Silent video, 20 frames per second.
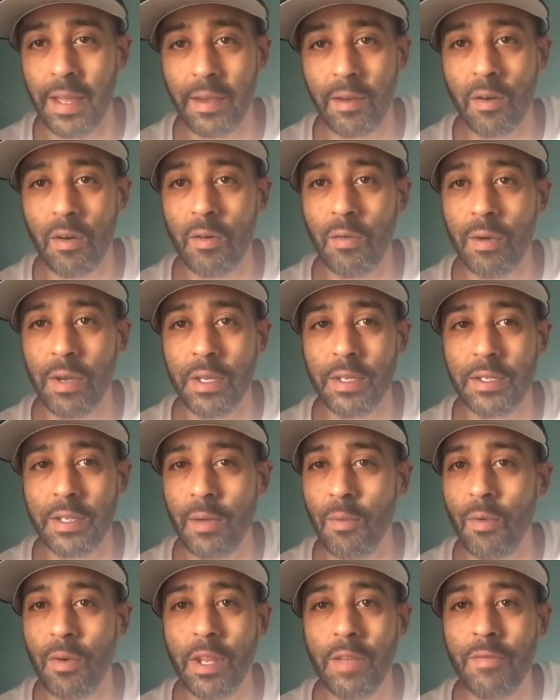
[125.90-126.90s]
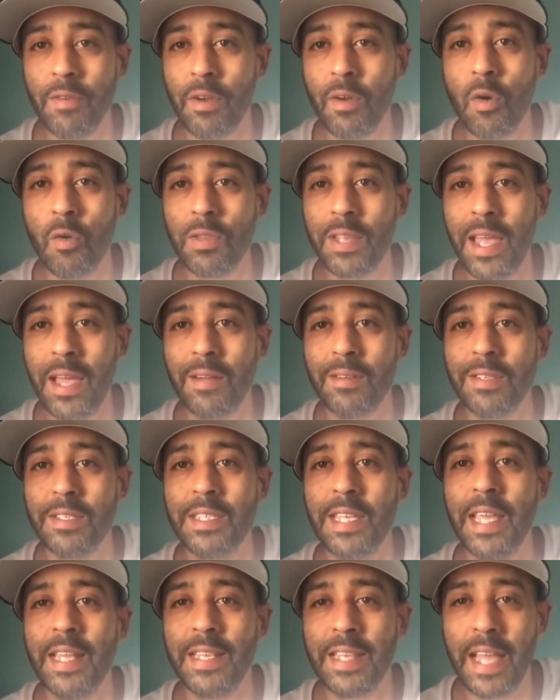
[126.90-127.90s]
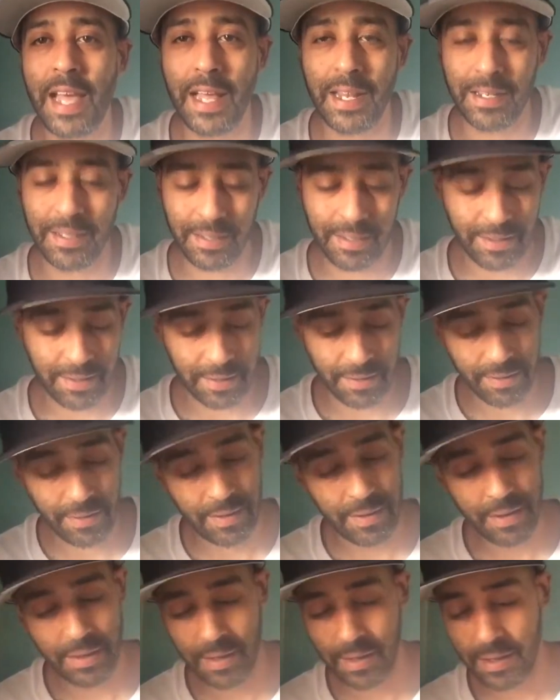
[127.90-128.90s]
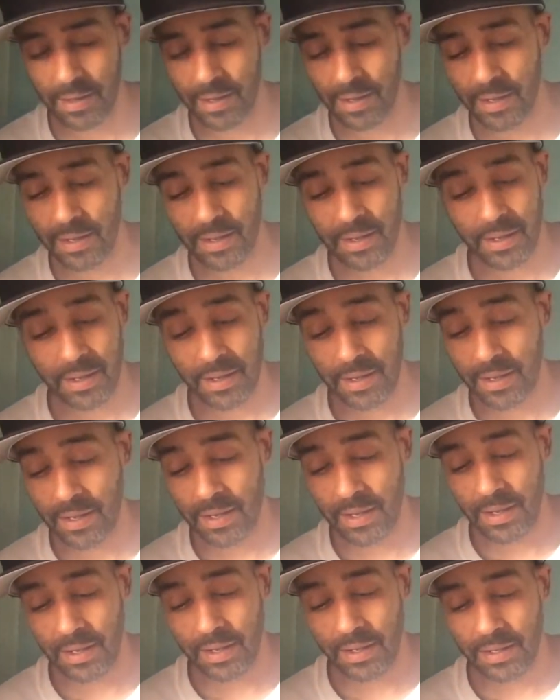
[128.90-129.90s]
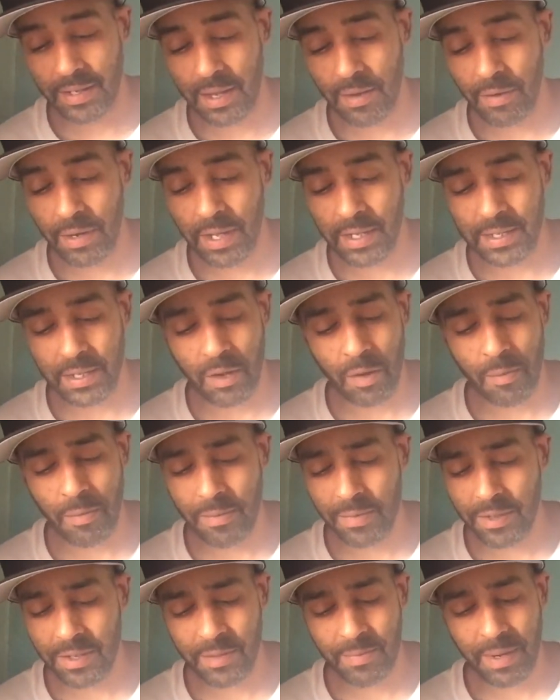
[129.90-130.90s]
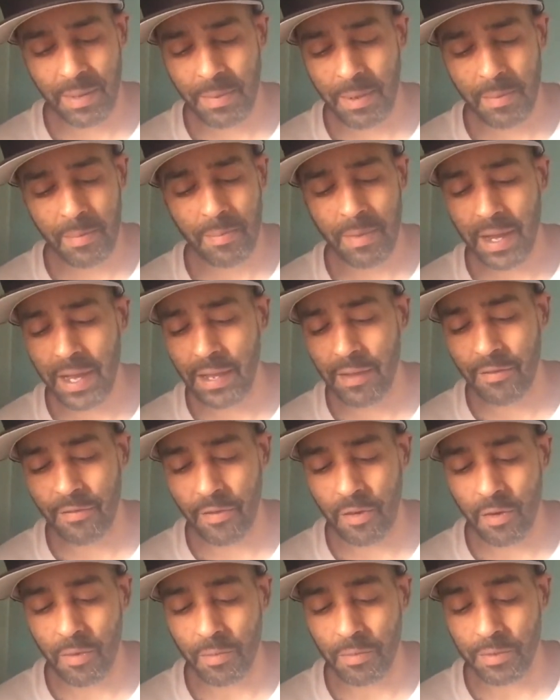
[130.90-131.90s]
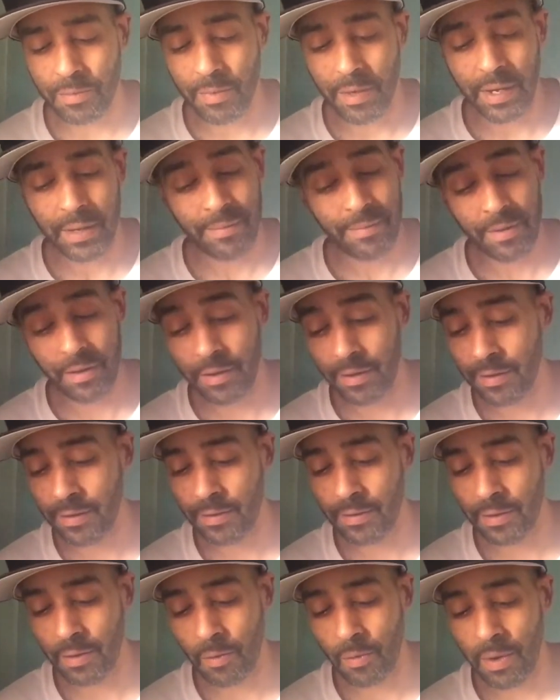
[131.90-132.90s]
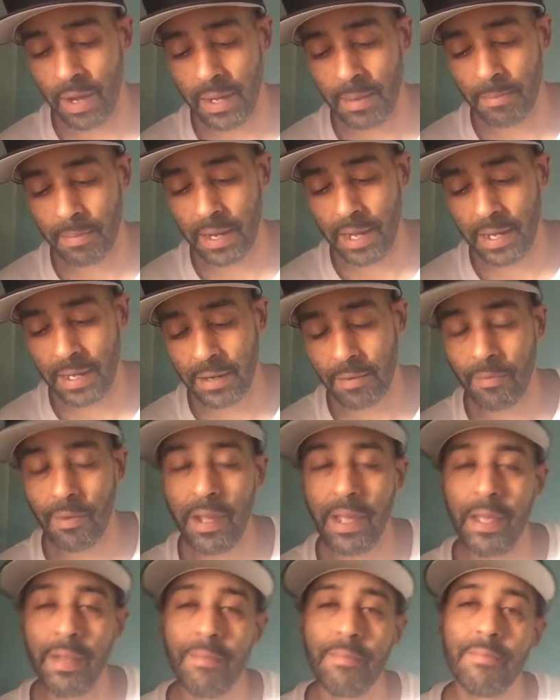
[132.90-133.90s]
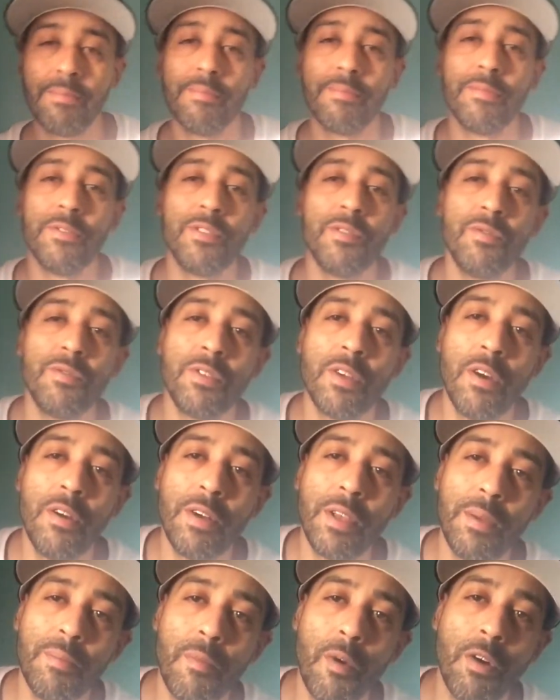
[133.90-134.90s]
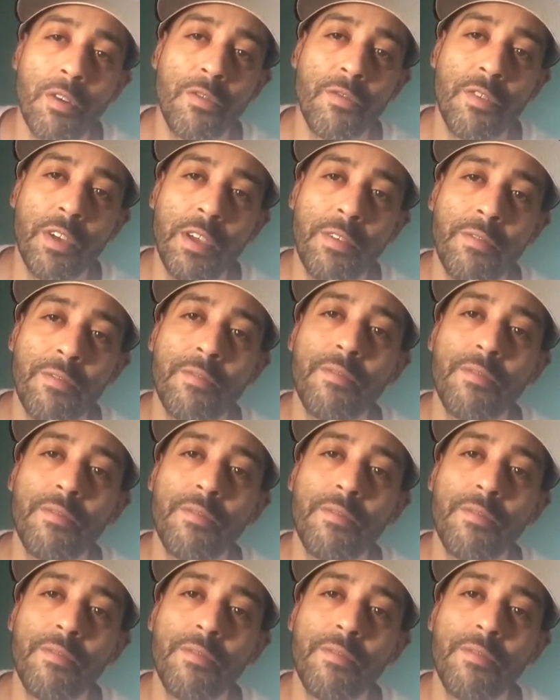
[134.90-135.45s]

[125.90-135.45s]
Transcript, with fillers: like always they won't even go down ten dollars so that's how it is and no too many people buying foams but the white black and red 230 March 5th